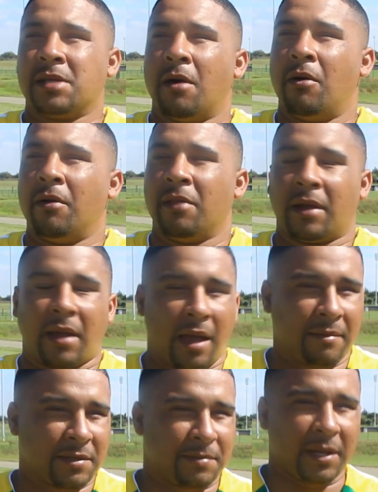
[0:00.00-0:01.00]
So the
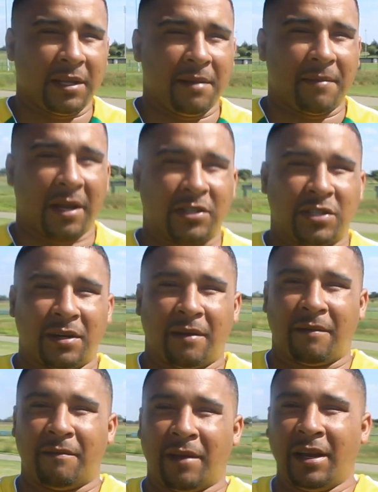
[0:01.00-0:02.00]
game is pretty much
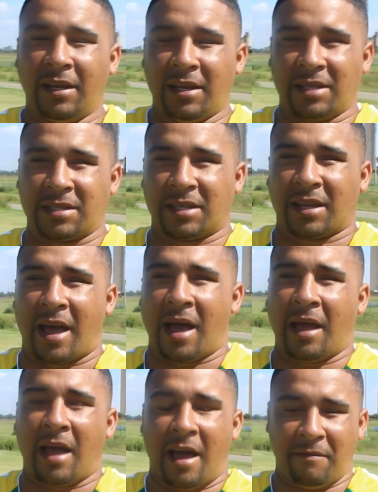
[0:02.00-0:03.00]
very decent.
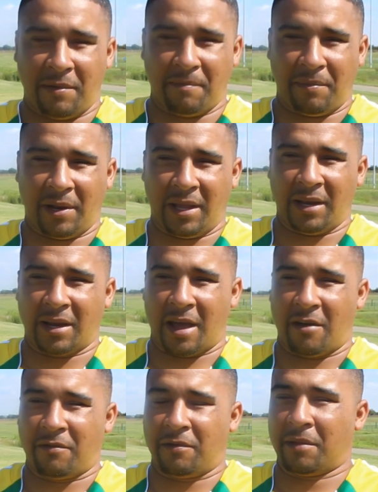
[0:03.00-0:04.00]
I've been playing
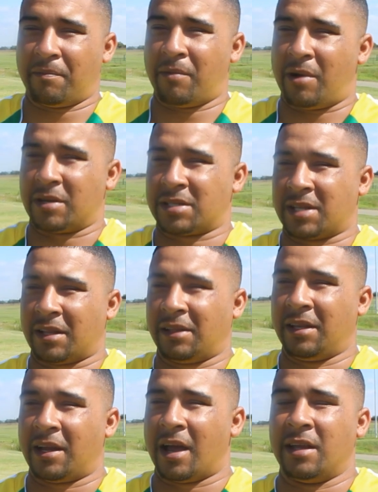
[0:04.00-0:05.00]
now for the past, I
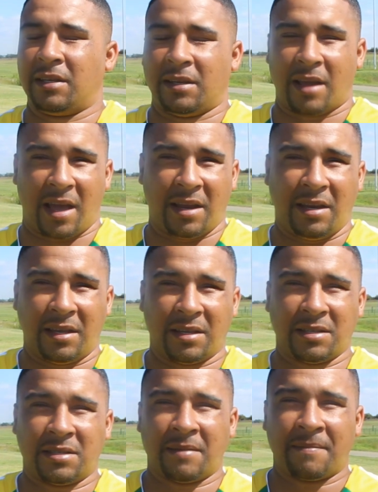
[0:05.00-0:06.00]
think, 8-9 years.